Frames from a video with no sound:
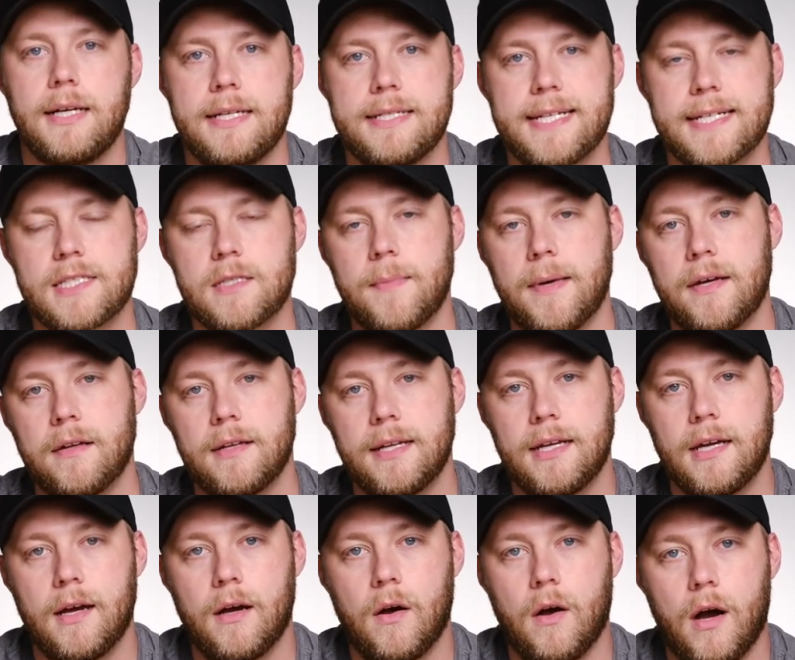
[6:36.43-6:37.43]
It takes about
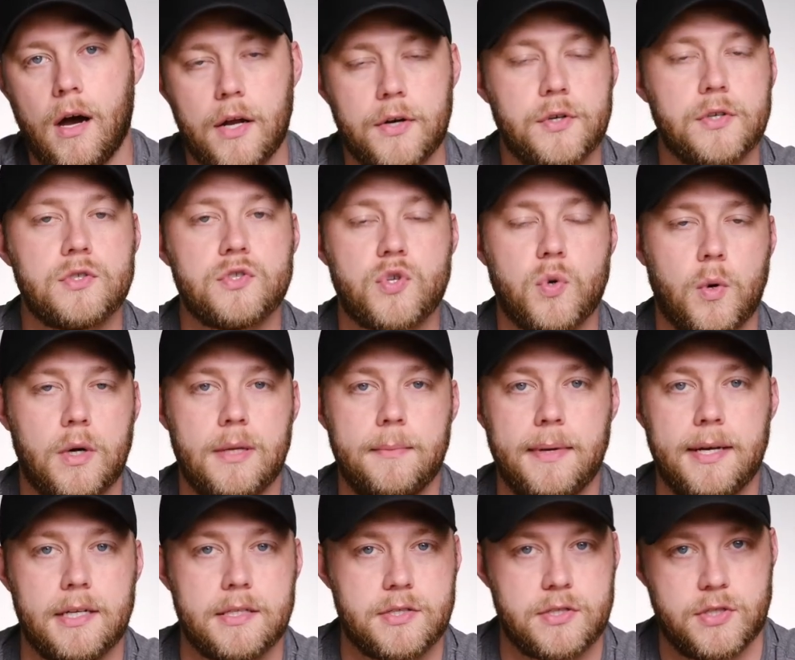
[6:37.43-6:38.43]
120
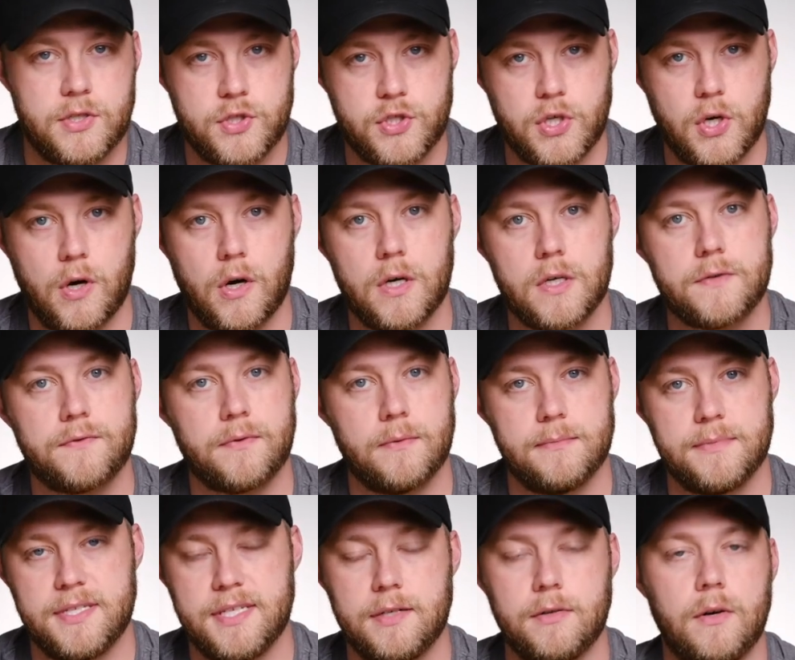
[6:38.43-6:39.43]
minutes to charge
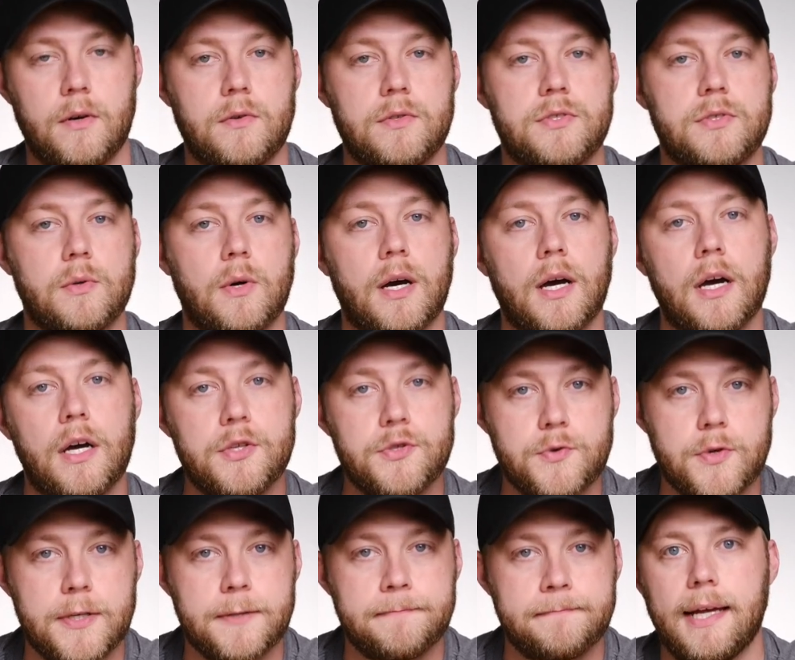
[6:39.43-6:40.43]
from 0 to
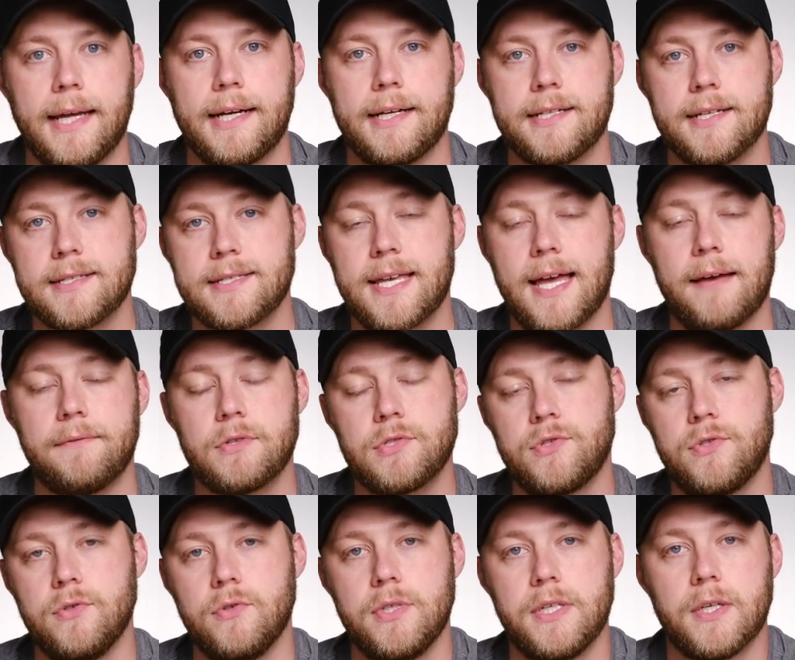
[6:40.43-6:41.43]
100, and it does have a
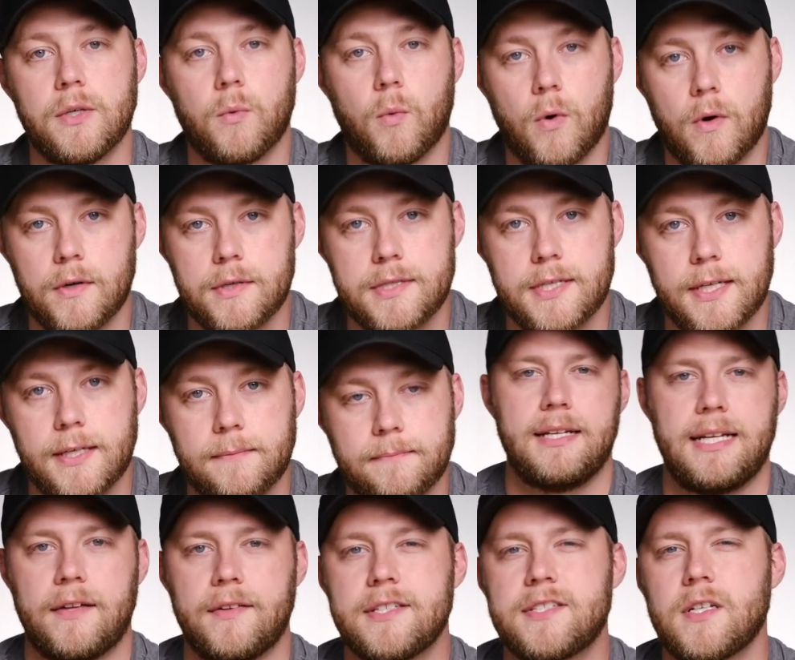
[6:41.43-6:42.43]
2-year warranty.
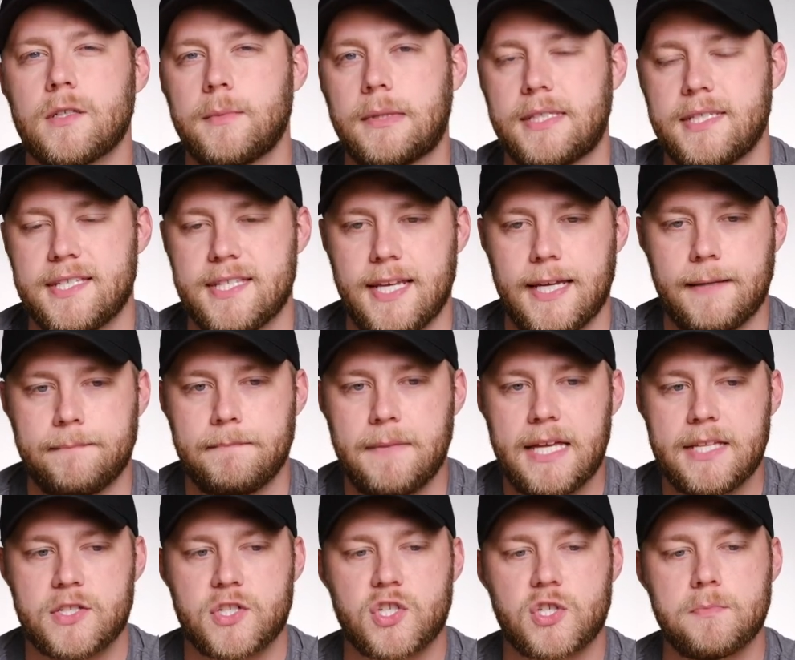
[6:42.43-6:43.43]
Now let's talk about this thing.
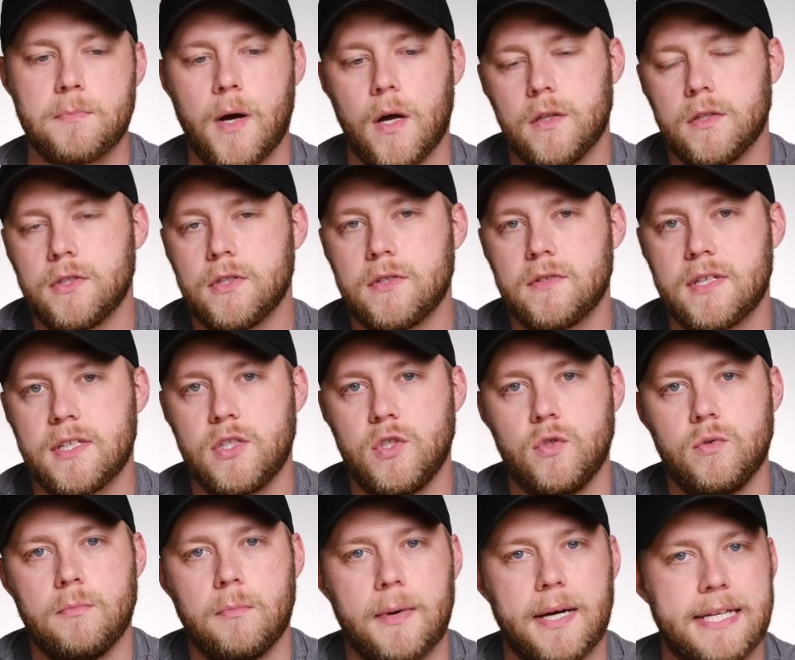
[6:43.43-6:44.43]
It's smaller than
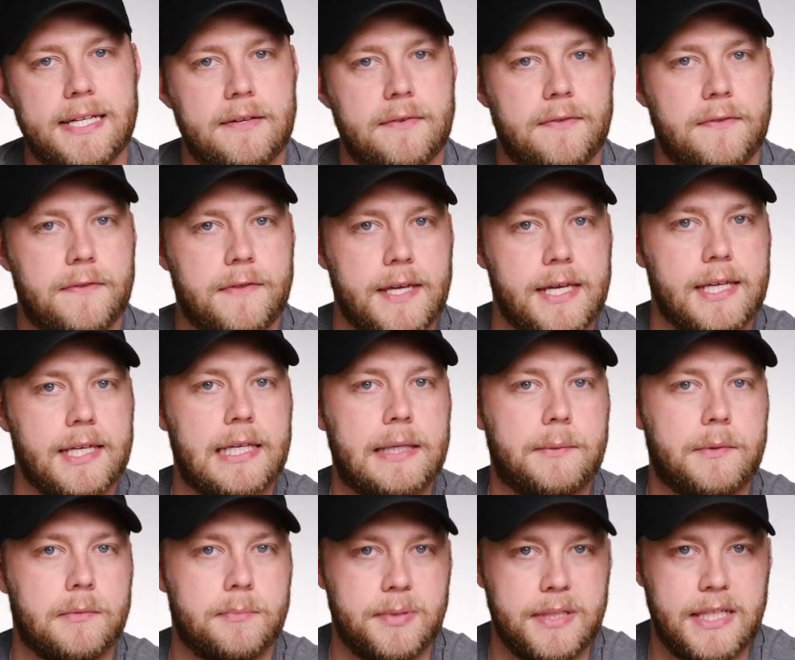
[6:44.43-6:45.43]
you might think
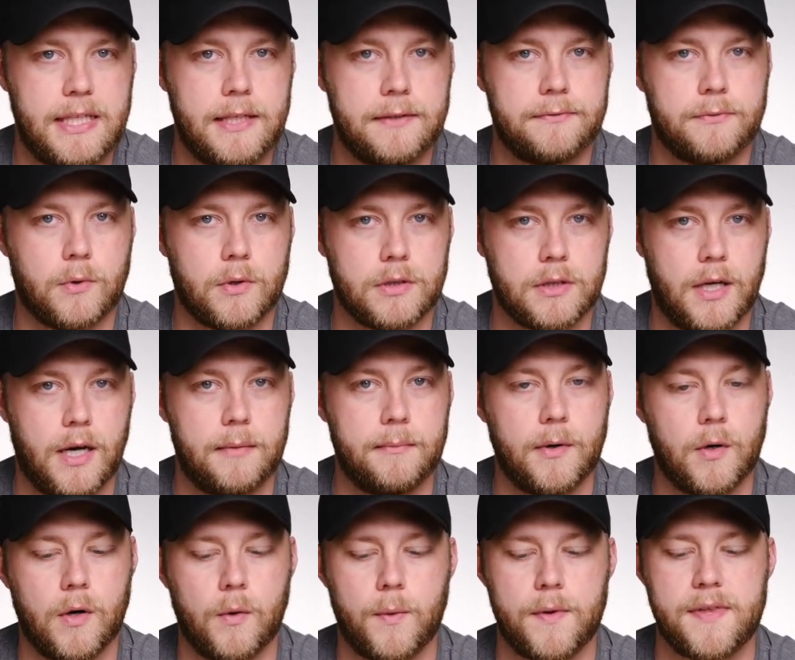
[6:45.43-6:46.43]
it would be for a
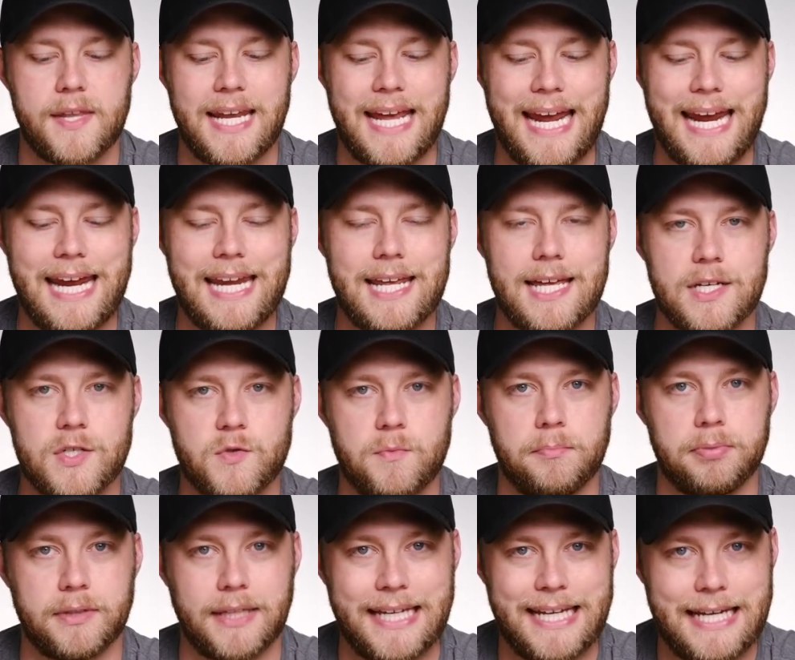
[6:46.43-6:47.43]
lawnmower. With an 8-inch
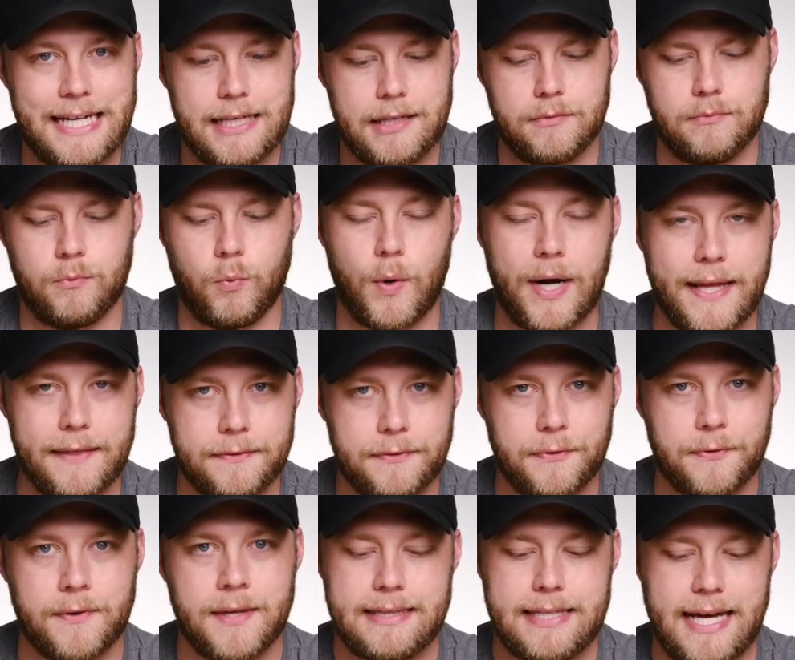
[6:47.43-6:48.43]
blade
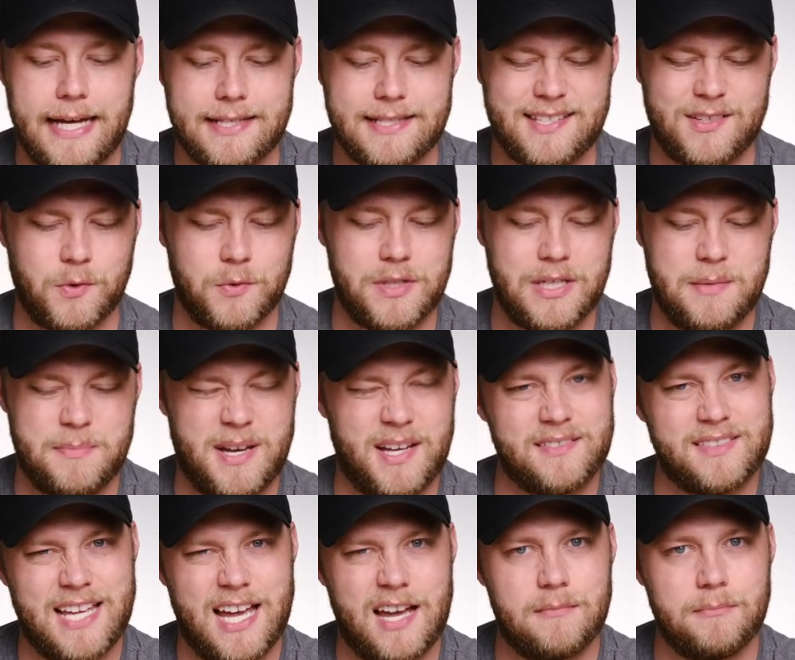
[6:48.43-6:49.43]
width, that's only
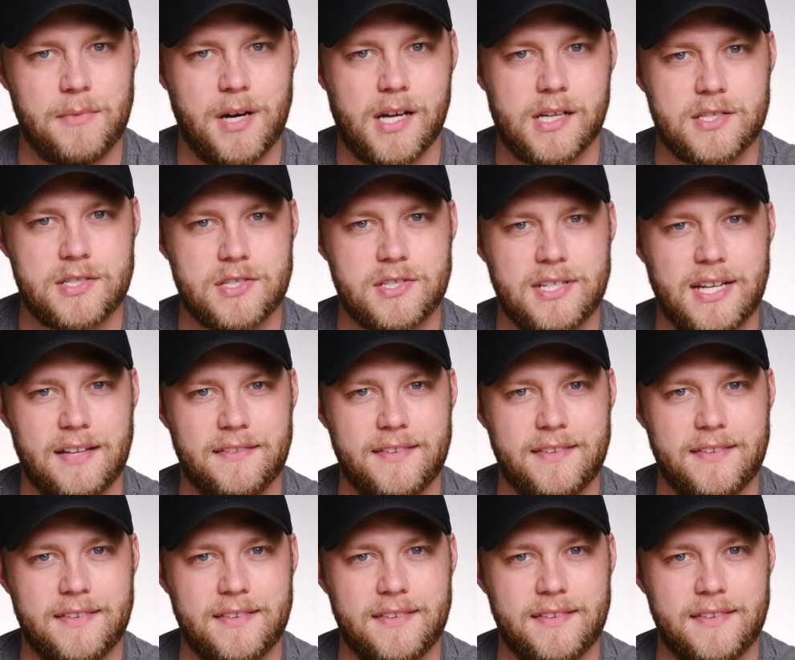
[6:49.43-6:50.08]
about that much. Now